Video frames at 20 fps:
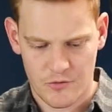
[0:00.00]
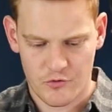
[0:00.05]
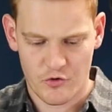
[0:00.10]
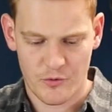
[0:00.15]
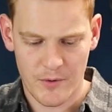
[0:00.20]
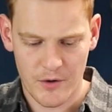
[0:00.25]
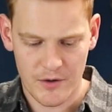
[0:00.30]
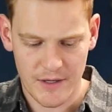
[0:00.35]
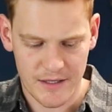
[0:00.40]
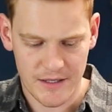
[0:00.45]
The
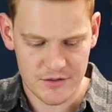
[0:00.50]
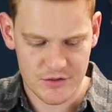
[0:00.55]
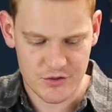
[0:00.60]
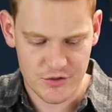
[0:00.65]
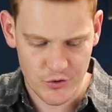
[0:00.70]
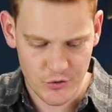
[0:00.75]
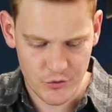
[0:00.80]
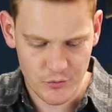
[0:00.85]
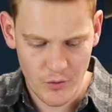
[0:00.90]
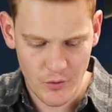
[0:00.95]
remote has
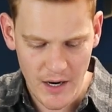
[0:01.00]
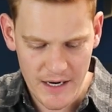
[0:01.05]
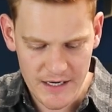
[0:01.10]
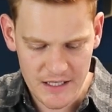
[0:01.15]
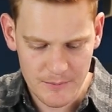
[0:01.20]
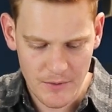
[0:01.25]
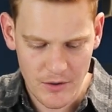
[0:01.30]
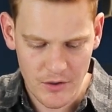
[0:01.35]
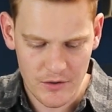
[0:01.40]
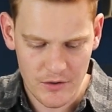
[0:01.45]
2
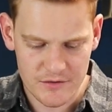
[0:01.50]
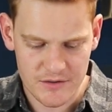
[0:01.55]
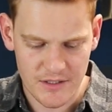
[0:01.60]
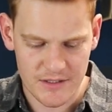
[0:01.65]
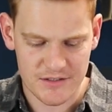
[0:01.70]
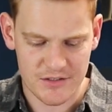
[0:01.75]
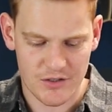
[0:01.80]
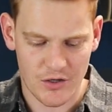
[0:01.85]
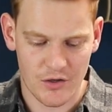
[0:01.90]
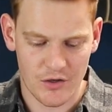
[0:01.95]
riding modes.
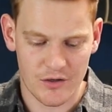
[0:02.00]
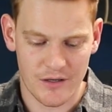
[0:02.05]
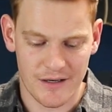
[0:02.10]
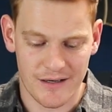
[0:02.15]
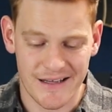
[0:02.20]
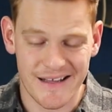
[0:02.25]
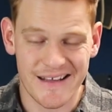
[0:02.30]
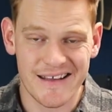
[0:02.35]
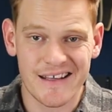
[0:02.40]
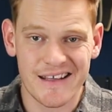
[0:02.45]
It's got
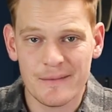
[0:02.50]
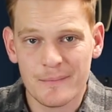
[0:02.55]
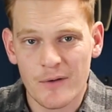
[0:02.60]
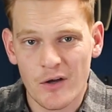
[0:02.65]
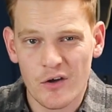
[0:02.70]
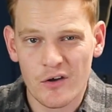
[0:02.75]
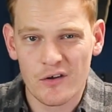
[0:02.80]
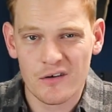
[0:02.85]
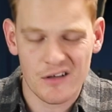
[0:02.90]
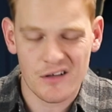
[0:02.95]
an E
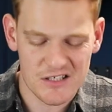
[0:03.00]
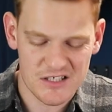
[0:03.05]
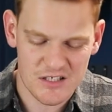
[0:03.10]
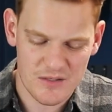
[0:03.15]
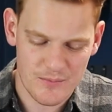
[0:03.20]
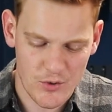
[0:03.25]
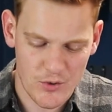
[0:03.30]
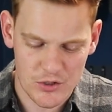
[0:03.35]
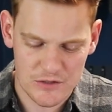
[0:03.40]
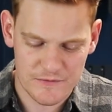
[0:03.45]
mode, I
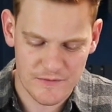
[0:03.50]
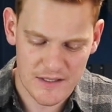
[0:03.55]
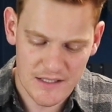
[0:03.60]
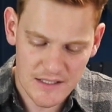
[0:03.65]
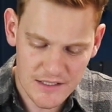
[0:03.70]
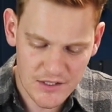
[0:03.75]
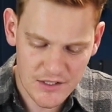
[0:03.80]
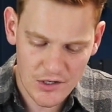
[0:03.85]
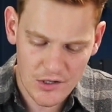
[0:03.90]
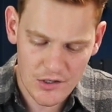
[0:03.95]
suppose for
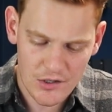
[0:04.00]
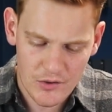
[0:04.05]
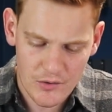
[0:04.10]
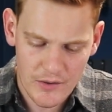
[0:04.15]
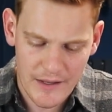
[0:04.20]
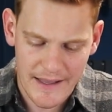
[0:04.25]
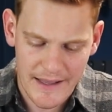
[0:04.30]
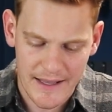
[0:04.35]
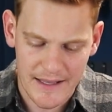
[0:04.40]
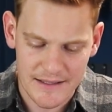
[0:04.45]
eco,
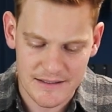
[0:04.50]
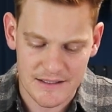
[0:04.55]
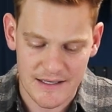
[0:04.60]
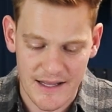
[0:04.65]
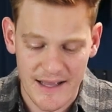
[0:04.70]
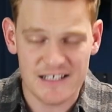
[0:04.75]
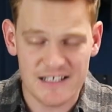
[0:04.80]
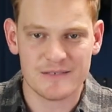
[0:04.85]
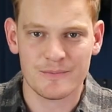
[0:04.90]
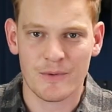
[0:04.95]
and an
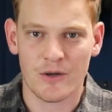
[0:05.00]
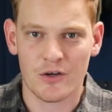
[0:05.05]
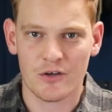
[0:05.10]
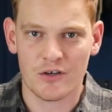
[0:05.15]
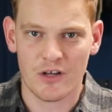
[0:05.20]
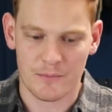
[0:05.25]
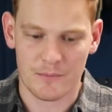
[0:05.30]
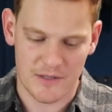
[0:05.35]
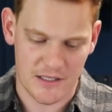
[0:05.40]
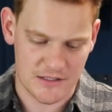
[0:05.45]
S mode,
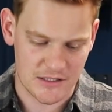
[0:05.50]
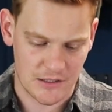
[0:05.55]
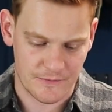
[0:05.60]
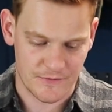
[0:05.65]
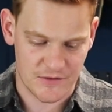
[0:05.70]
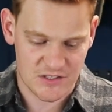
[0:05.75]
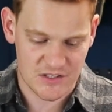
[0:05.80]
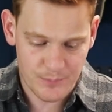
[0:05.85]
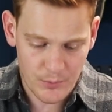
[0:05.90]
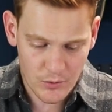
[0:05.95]
I'm guessing
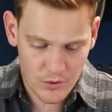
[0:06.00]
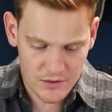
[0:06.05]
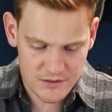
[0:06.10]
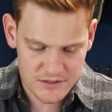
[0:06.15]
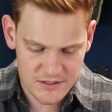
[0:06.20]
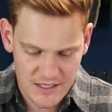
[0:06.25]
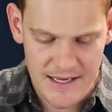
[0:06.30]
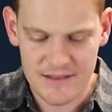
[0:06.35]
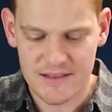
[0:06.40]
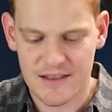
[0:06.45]
for
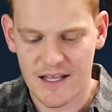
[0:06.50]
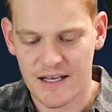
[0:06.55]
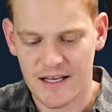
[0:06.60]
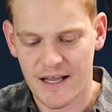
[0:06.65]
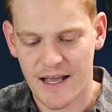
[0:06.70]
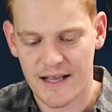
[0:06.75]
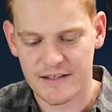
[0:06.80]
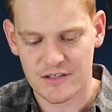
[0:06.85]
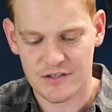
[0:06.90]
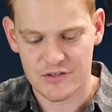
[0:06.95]
sport. It then
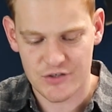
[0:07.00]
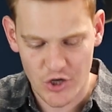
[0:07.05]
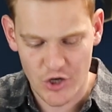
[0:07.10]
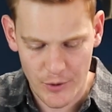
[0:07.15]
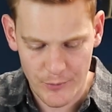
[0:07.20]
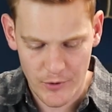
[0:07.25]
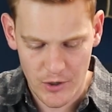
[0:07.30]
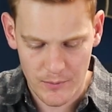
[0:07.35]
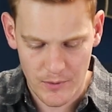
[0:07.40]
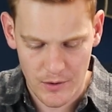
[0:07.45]
has a
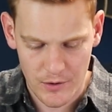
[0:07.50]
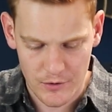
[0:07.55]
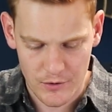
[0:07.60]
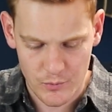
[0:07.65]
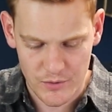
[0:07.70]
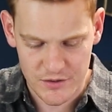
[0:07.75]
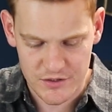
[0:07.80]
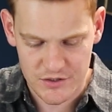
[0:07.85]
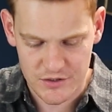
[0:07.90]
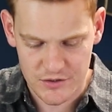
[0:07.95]
turbo mode,
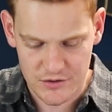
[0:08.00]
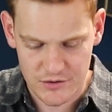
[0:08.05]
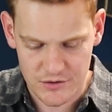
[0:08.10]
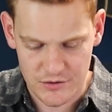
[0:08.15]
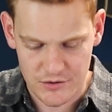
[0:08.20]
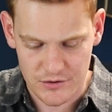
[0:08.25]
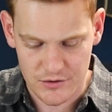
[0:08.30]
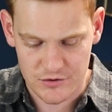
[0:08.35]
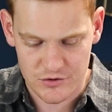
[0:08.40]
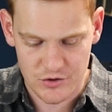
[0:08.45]
which
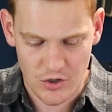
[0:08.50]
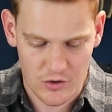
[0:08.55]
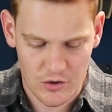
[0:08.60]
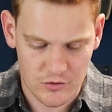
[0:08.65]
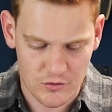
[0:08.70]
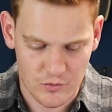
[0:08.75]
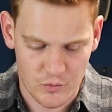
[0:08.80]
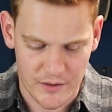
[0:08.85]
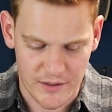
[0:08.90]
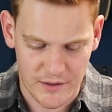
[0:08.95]
you can
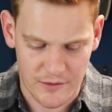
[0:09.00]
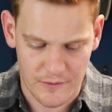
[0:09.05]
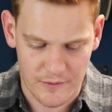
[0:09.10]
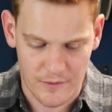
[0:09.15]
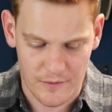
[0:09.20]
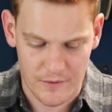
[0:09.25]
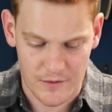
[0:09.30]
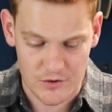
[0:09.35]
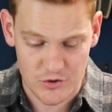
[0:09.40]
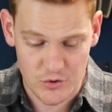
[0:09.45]
toggle
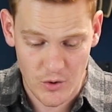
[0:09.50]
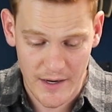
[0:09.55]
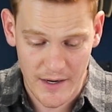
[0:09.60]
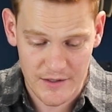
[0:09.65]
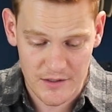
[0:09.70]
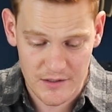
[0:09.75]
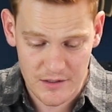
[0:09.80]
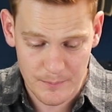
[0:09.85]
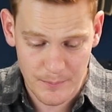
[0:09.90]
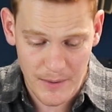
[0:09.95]
with the
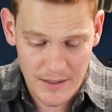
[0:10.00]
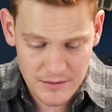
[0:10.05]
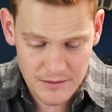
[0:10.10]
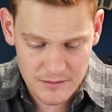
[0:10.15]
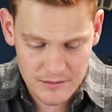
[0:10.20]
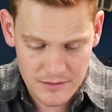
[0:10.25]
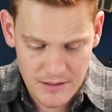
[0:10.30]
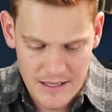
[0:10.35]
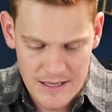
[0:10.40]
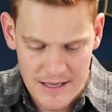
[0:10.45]
triangular
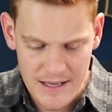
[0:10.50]
button.